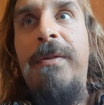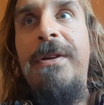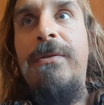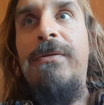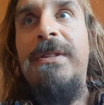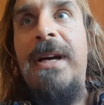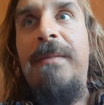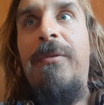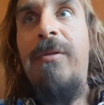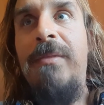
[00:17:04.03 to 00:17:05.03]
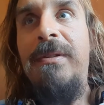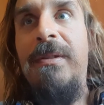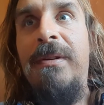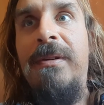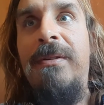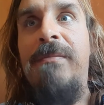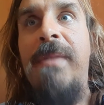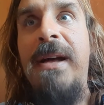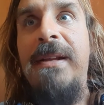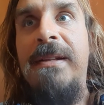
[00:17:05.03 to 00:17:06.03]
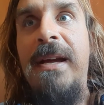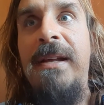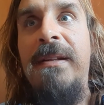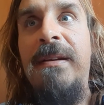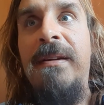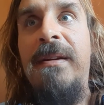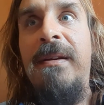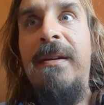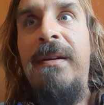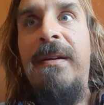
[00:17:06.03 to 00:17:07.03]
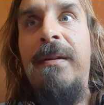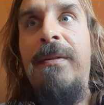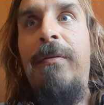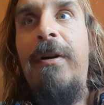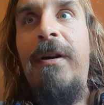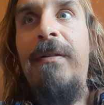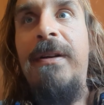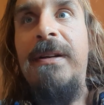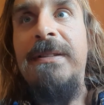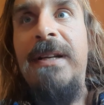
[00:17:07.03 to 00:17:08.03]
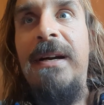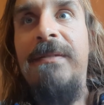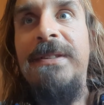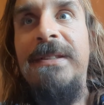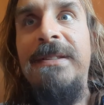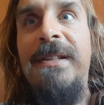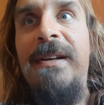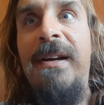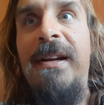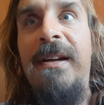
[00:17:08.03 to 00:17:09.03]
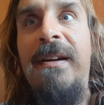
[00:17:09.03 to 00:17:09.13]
we use that moment to meditate, to work on ourselves sincerely.